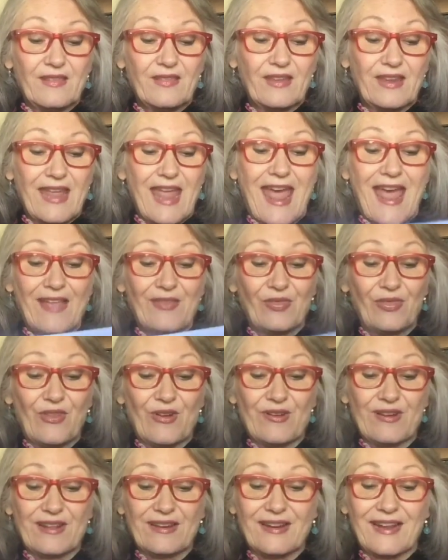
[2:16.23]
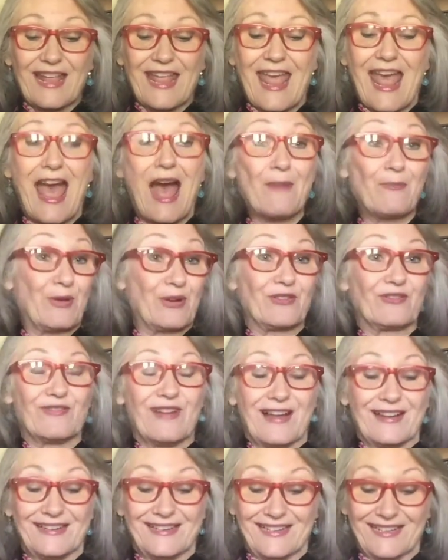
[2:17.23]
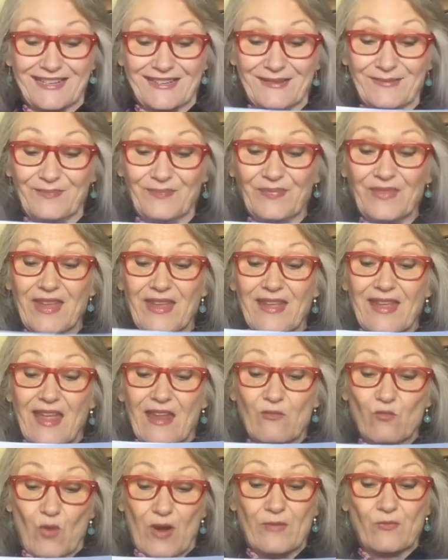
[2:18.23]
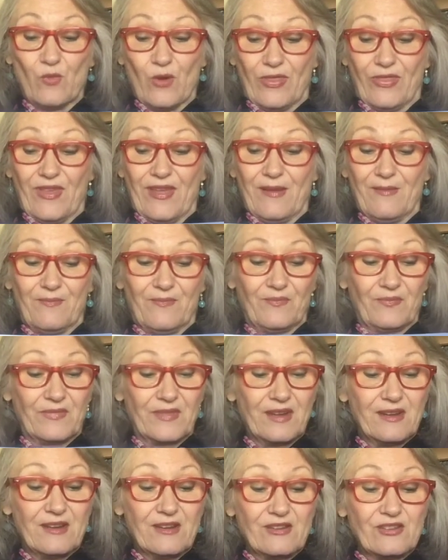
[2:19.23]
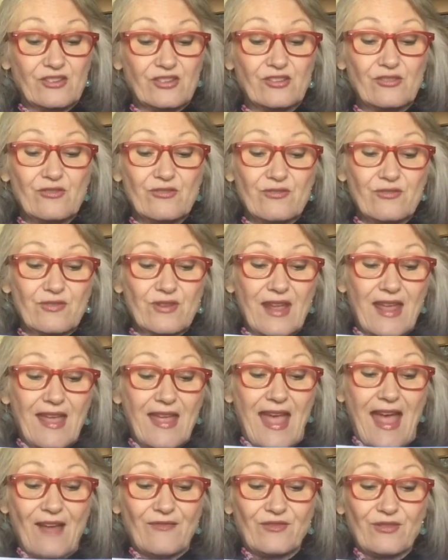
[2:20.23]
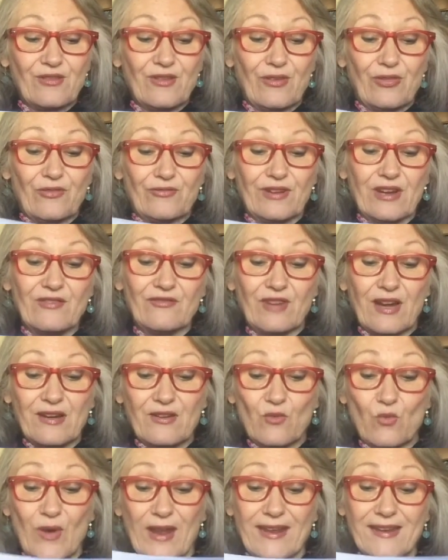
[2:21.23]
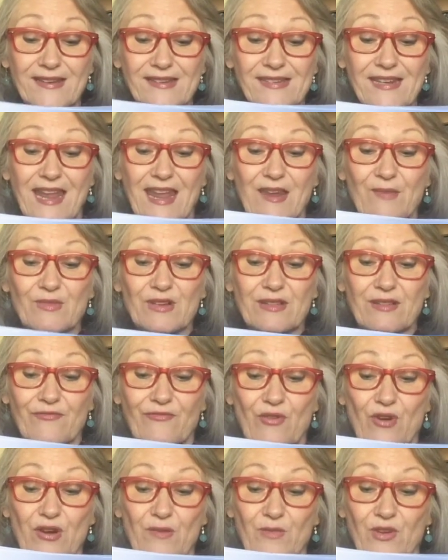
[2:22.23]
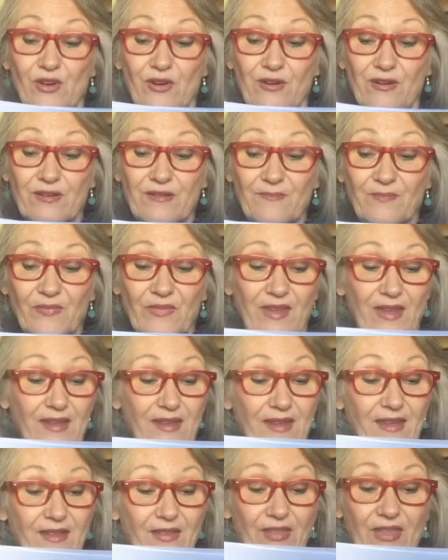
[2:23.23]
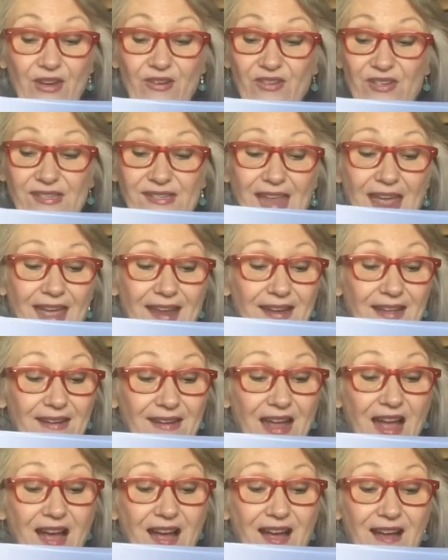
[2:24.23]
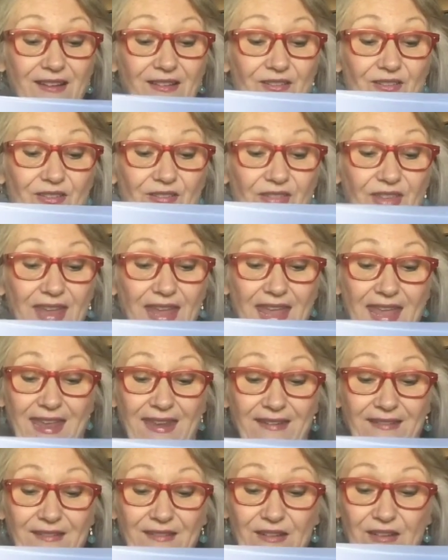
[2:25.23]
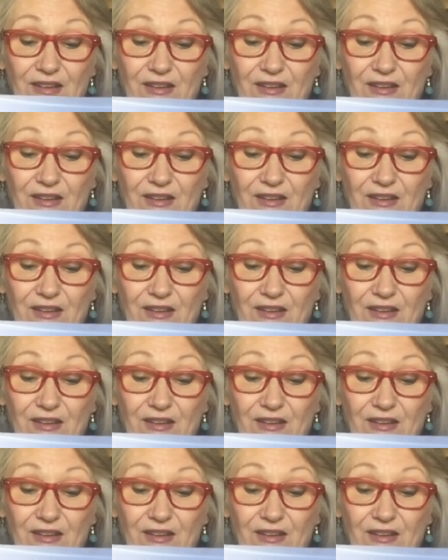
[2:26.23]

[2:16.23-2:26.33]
The cat thought it a capital idea and went with them. Soon after the 3 runaways came to the farmyard, there sat a cock on the gate,